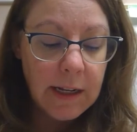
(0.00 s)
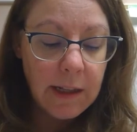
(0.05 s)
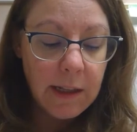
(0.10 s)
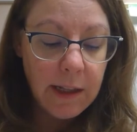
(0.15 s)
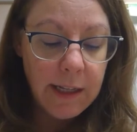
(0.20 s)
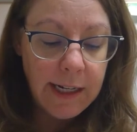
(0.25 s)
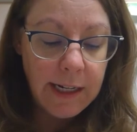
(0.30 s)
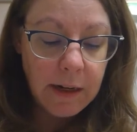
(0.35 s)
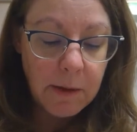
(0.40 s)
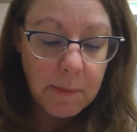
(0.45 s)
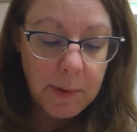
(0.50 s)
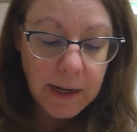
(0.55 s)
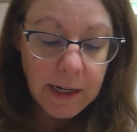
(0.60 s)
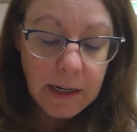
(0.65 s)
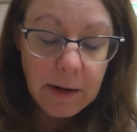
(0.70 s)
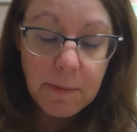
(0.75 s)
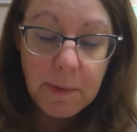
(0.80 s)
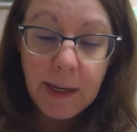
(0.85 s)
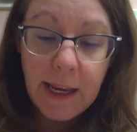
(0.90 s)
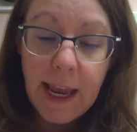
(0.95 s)
Lina picked
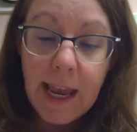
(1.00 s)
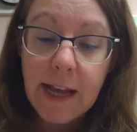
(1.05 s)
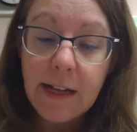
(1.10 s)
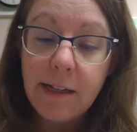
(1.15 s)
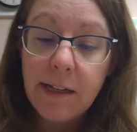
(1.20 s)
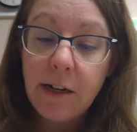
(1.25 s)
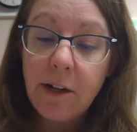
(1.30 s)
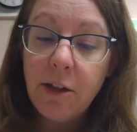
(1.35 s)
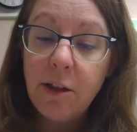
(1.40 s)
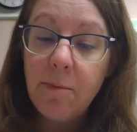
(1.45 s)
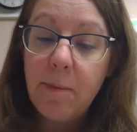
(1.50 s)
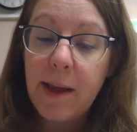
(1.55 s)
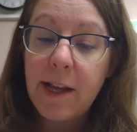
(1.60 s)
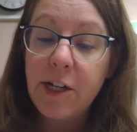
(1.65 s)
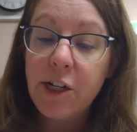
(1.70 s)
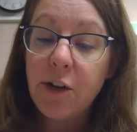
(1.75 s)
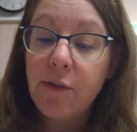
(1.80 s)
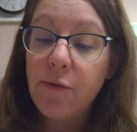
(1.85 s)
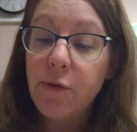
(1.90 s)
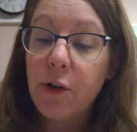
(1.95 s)
up the cans under the
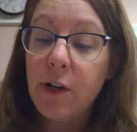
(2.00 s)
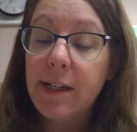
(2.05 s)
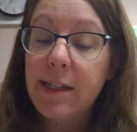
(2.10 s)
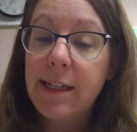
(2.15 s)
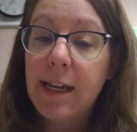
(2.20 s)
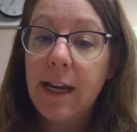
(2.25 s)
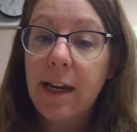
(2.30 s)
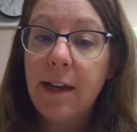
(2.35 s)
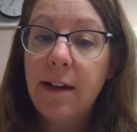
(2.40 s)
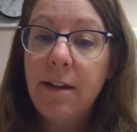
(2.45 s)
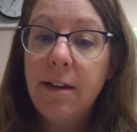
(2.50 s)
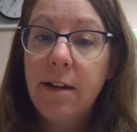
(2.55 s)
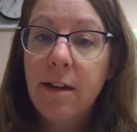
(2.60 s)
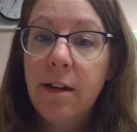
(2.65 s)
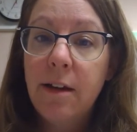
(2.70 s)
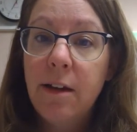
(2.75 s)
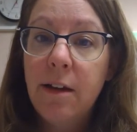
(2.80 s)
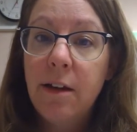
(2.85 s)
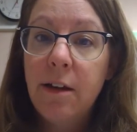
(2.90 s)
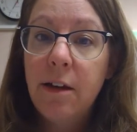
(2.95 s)
bench, and for a second,
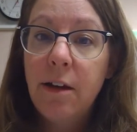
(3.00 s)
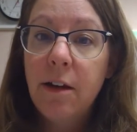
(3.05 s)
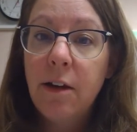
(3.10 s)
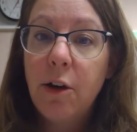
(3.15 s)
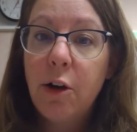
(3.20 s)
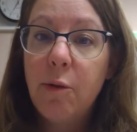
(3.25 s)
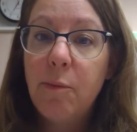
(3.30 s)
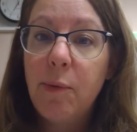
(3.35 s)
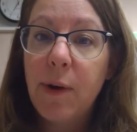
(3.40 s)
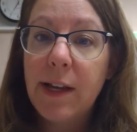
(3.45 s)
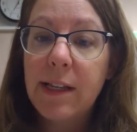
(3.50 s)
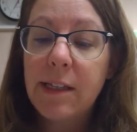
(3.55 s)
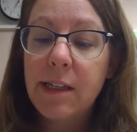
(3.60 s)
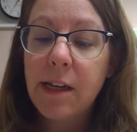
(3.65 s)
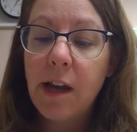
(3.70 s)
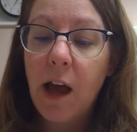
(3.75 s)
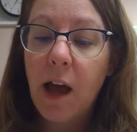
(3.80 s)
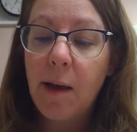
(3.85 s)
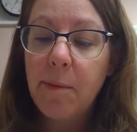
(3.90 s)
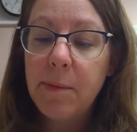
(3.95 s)
her breath
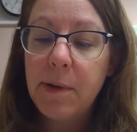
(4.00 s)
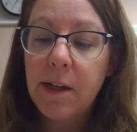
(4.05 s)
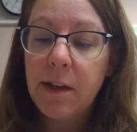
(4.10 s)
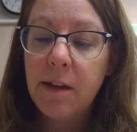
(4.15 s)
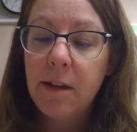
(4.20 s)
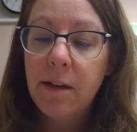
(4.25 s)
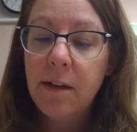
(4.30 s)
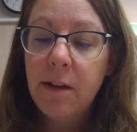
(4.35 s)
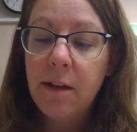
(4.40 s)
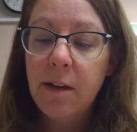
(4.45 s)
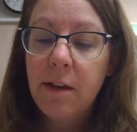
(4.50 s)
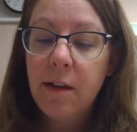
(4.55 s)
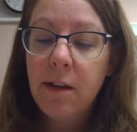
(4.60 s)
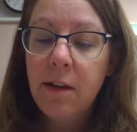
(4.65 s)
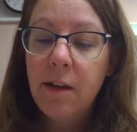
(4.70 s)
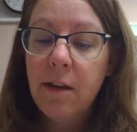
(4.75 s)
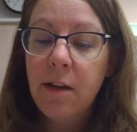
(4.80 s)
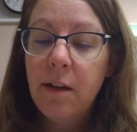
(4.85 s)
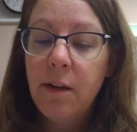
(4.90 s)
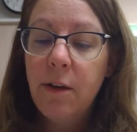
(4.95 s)
stopped.
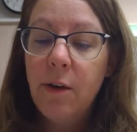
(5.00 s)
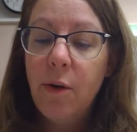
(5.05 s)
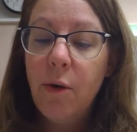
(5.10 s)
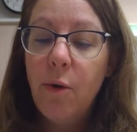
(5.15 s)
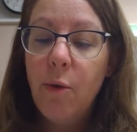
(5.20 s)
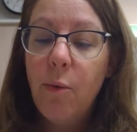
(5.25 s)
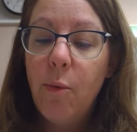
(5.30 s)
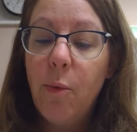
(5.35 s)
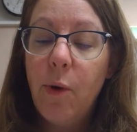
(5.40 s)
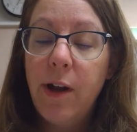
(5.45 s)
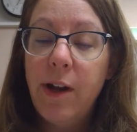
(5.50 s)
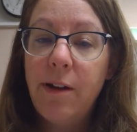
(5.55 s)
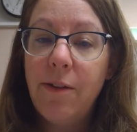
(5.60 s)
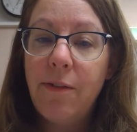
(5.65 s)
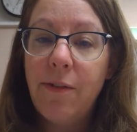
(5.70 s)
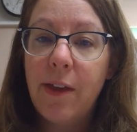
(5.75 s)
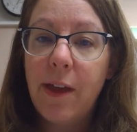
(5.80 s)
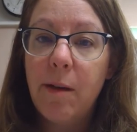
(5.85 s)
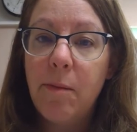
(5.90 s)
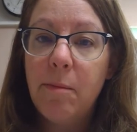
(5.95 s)
One
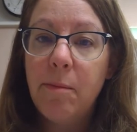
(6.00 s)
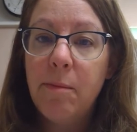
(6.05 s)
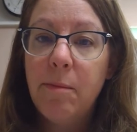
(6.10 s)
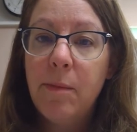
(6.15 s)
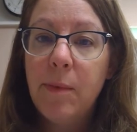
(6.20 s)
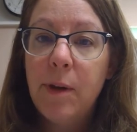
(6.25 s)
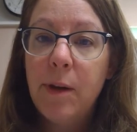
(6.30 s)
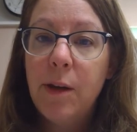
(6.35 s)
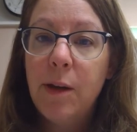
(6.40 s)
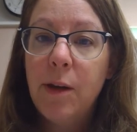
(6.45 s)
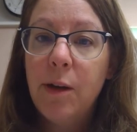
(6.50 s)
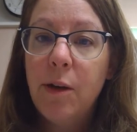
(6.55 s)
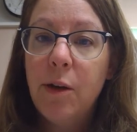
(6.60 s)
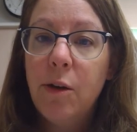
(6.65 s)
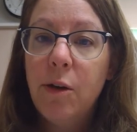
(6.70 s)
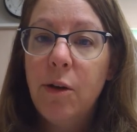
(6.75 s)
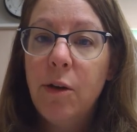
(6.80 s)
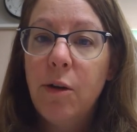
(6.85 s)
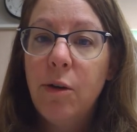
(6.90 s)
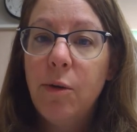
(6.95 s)
of them
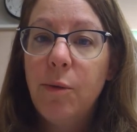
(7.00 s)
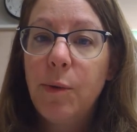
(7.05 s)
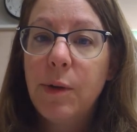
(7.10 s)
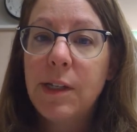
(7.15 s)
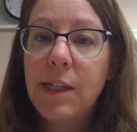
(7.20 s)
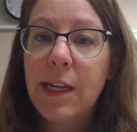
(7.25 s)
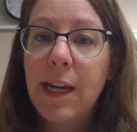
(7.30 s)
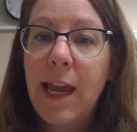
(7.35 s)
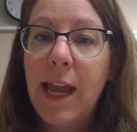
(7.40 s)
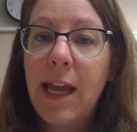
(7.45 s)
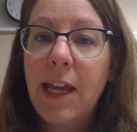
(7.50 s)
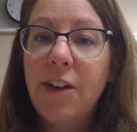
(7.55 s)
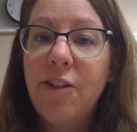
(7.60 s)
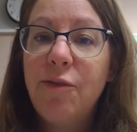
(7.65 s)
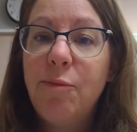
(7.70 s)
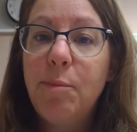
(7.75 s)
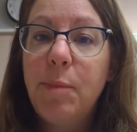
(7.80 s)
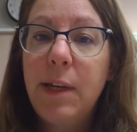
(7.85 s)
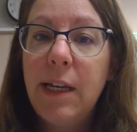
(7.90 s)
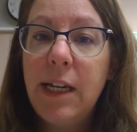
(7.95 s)
was a can
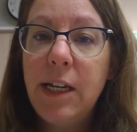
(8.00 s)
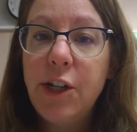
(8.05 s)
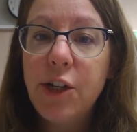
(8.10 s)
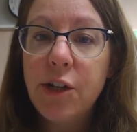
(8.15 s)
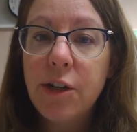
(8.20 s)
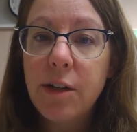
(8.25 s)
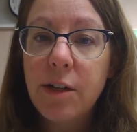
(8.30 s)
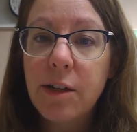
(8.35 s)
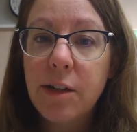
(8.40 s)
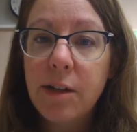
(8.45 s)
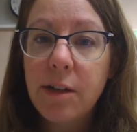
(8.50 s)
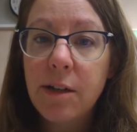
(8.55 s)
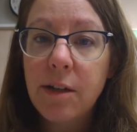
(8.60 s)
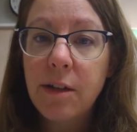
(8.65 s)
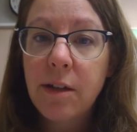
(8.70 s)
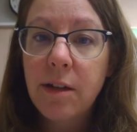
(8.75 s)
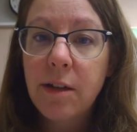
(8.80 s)
of peaches.